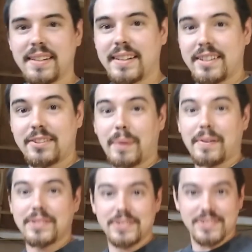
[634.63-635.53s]
Should
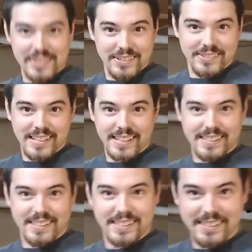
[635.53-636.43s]
probably do this outside.
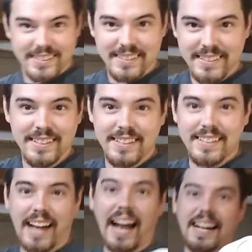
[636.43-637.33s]

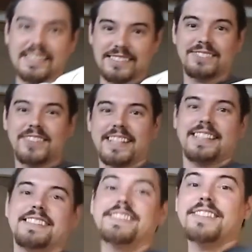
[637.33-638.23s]
It's
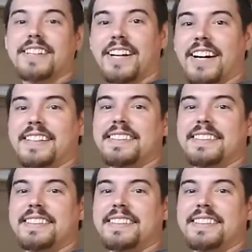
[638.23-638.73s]
working so good.